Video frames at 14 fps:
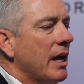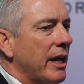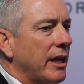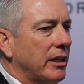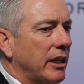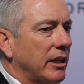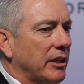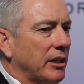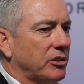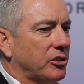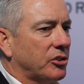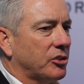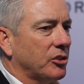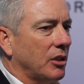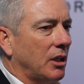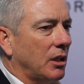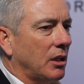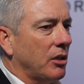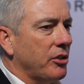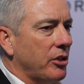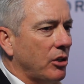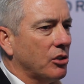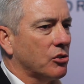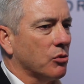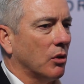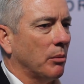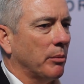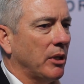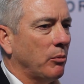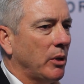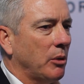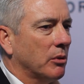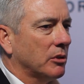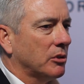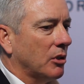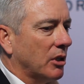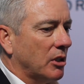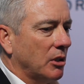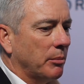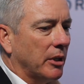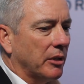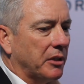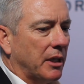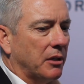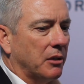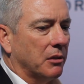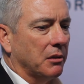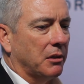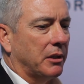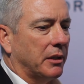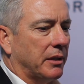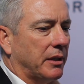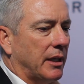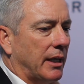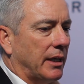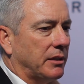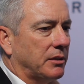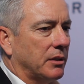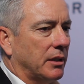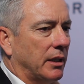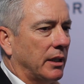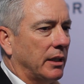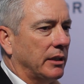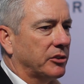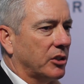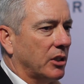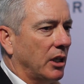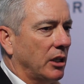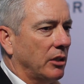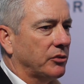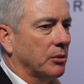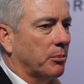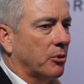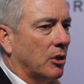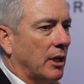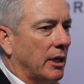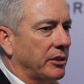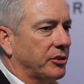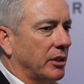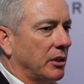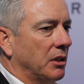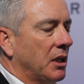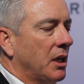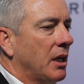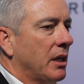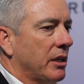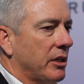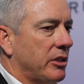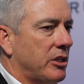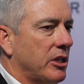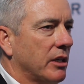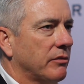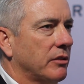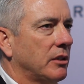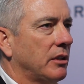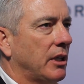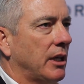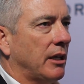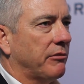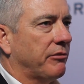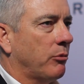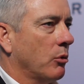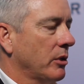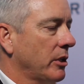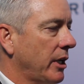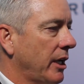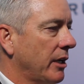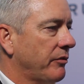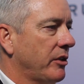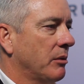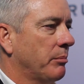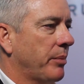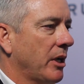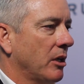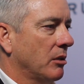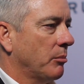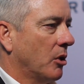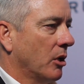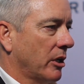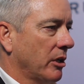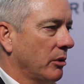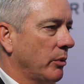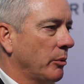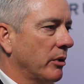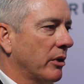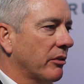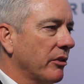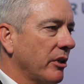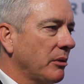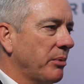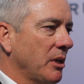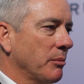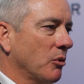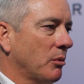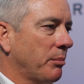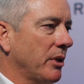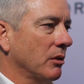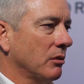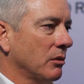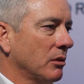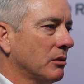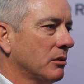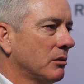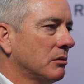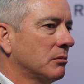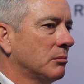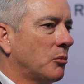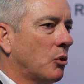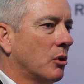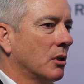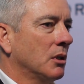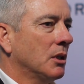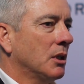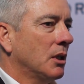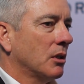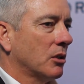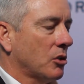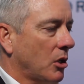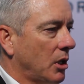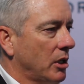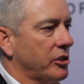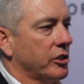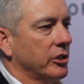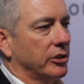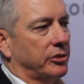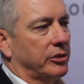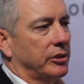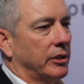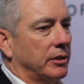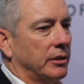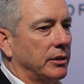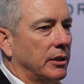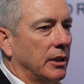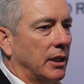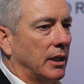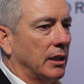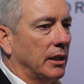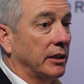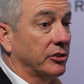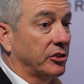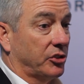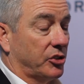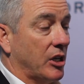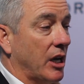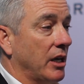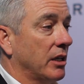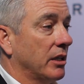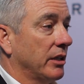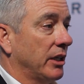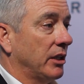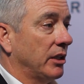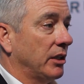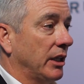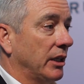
And, and that's uh, unusual. I mean, we were talking about that earlier, that uh, it's kind of surprising given that four and a half year bear market, we would think people would be a little more cautious and uh, and scared and